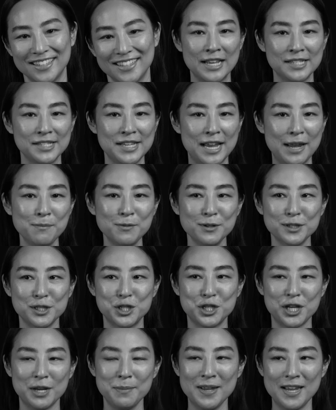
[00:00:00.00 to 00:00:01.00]
His name was
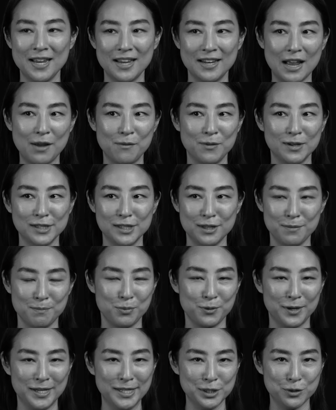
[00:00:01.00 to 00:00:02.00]
Jimmy, and I was in
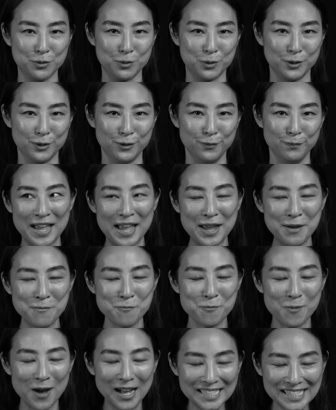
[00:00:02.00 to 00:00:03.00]
preschool. It
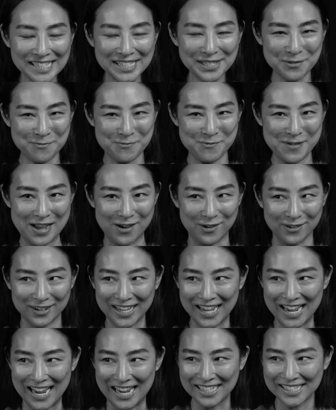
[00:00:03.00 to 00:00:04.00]
was a real
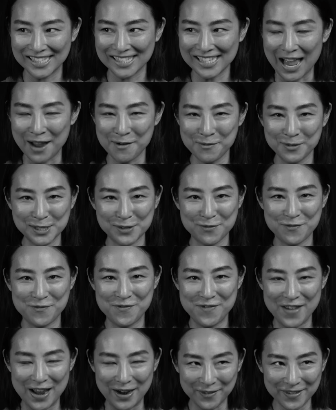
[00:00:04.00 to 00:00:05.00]
kiss. I was
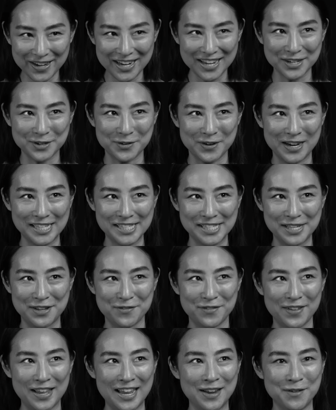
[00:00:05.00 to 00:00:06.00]
very
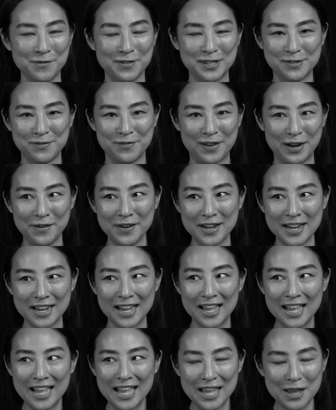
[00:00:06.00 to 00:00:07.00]
aggressive. It was a
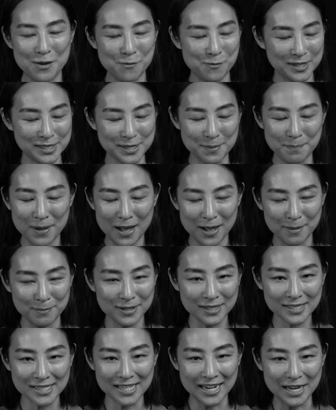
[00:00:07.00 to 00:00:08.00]

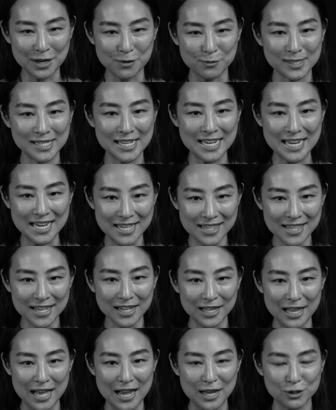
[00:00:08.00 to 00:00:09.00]
public setting. It was in
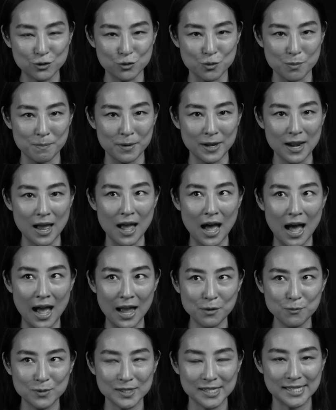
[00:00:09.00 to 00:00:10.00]
the classroom, but
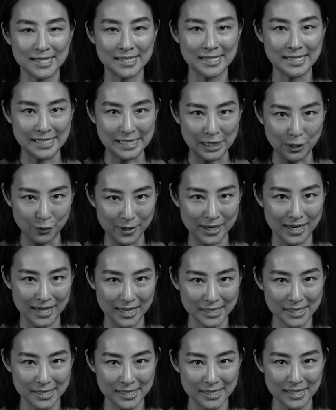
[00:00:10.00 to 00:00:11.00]
I was
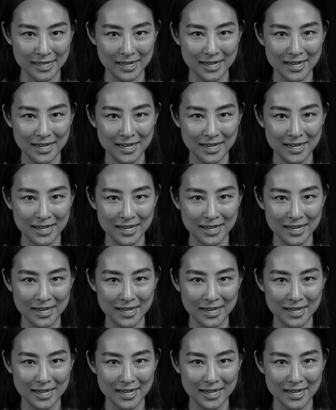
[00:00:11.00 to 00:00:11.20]
serious.